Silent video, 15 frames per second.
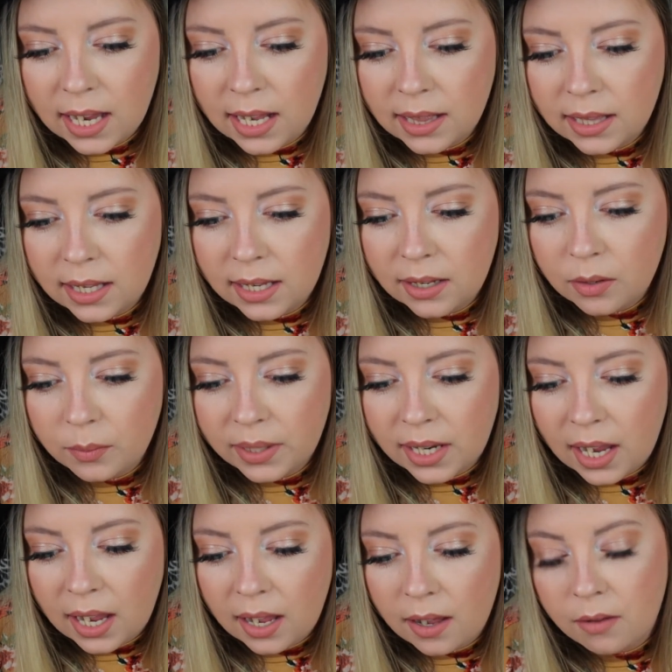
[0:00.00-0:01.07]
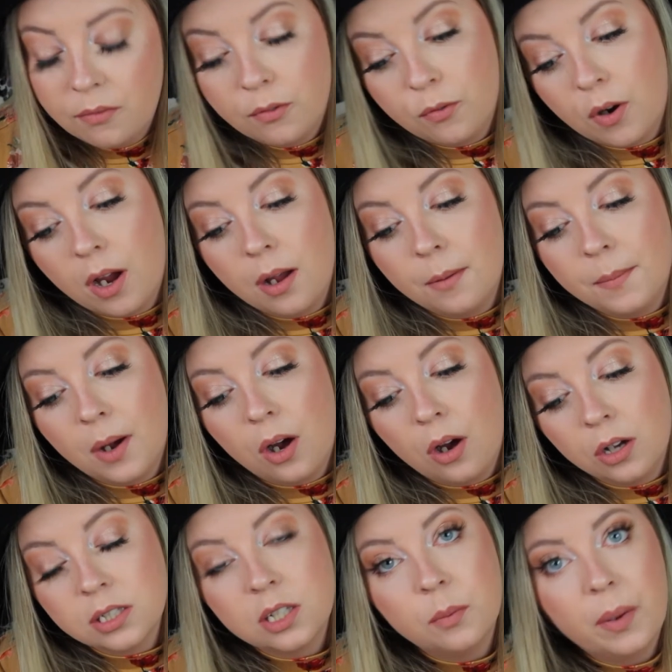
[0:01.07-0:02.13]
And then we have from
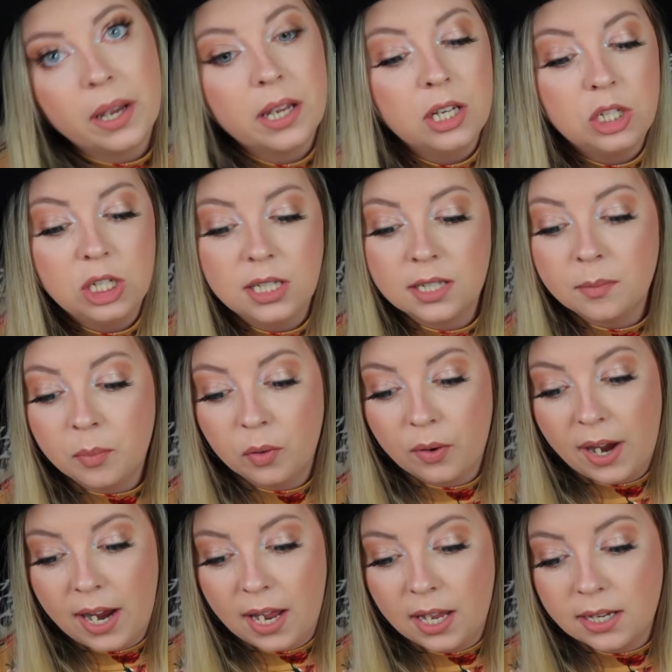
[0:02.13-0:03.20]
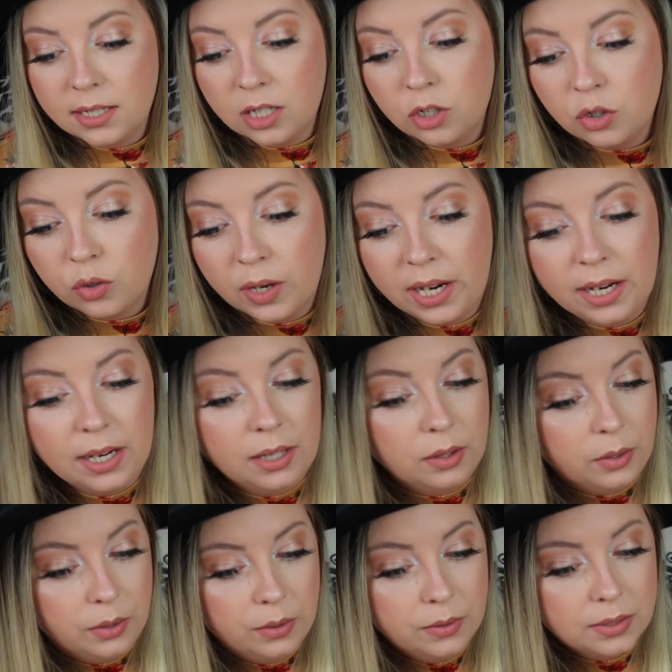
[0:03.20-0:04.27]
also Becky G's brand
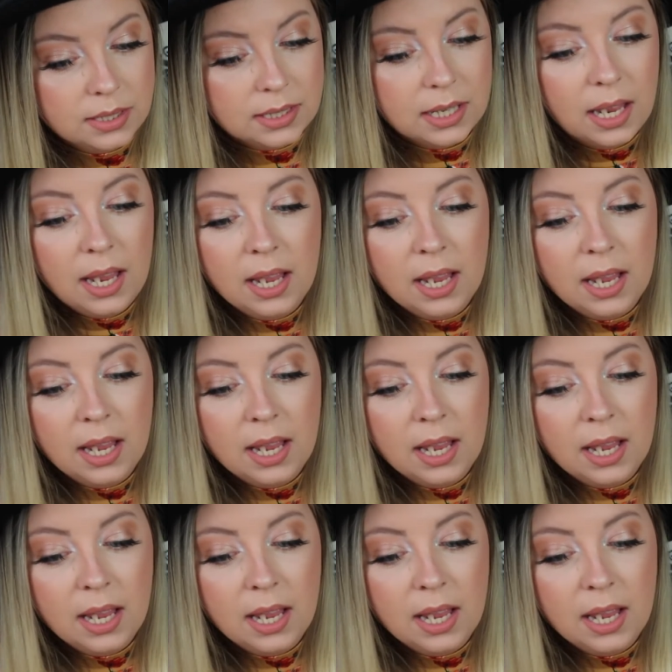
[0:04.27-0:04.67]
Treslúce